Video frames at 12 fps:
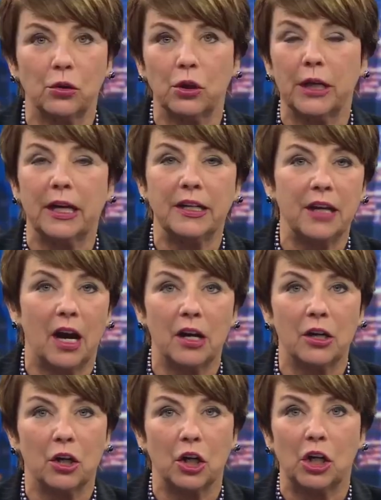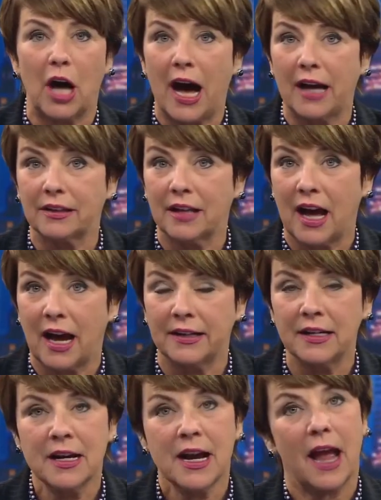luring a young girl
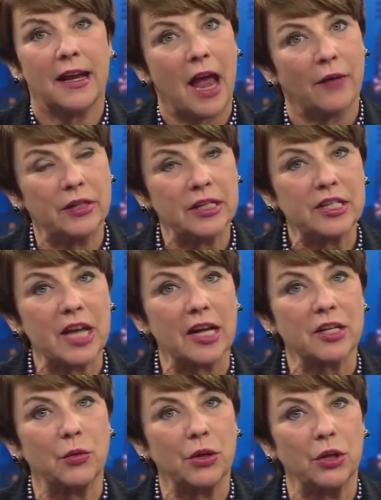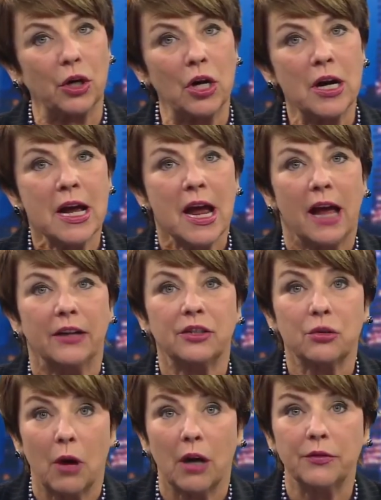online and having sex with her.
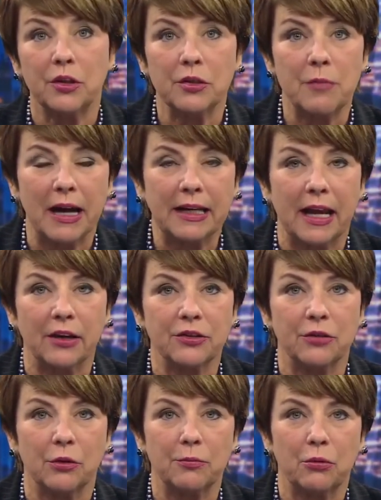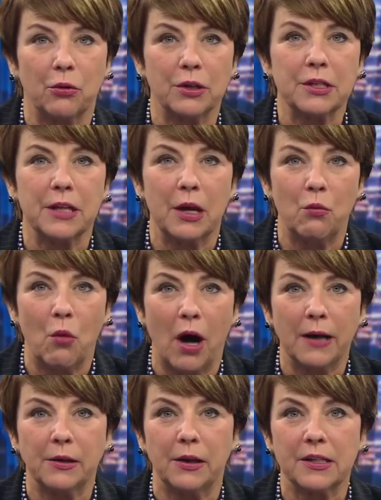As 12 News Mike Anderson reports, they
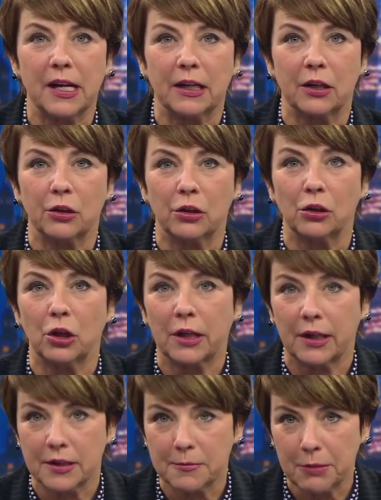want you to take a good look at his